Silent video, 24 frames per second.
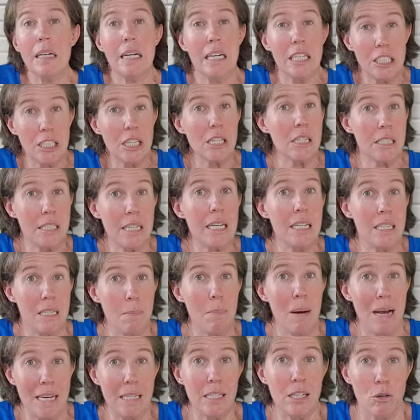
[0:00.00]
It just needs a
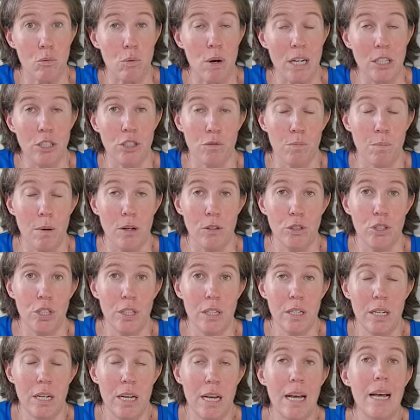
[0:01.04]
basic range of
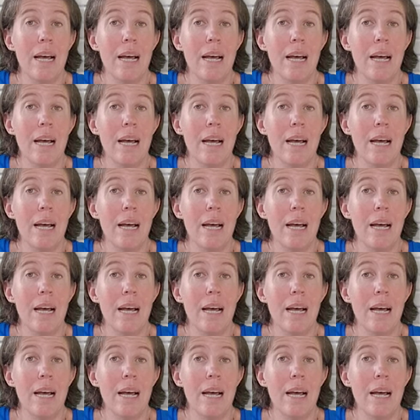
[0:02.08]
motion